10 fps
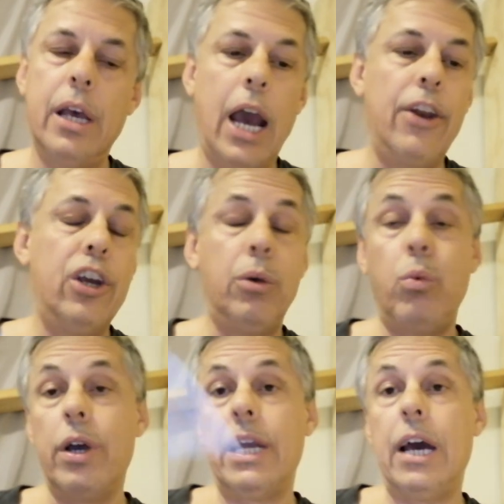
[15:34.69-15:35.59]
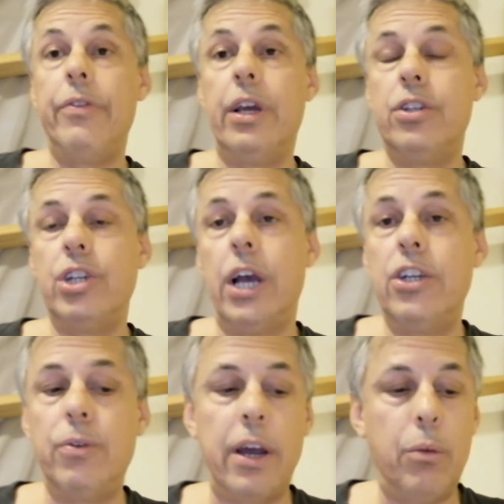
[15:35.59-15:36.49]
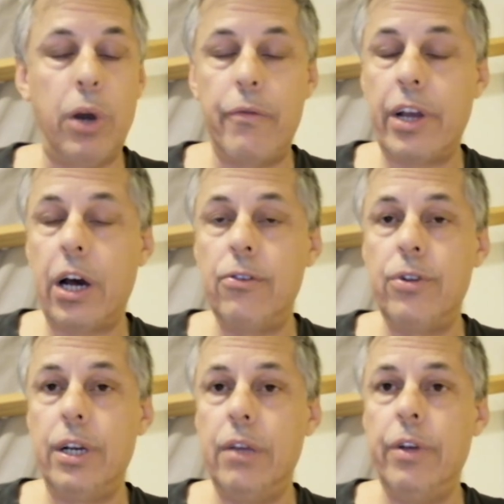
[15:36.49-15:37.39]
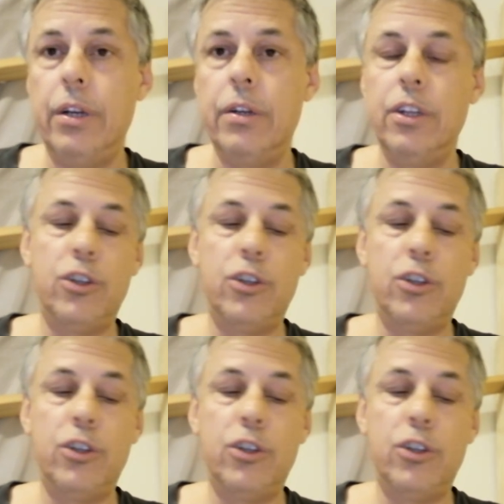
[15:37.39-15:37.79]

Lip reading: and you can work out the exchange rate in whatever country you live in.